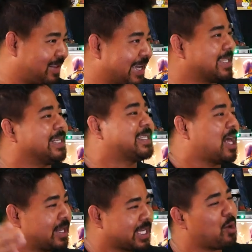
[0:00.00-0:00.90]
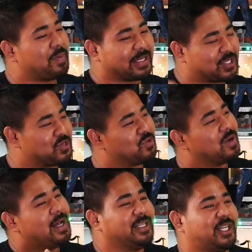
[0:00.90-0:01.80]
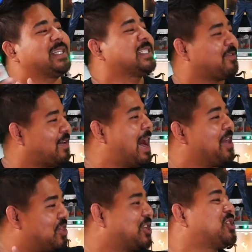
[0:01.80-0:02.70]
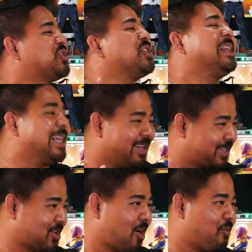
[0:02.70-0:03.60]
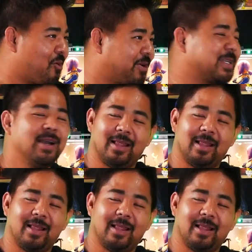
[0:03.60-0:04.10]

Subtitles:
Like it's helping to justify the shitty Star Wars.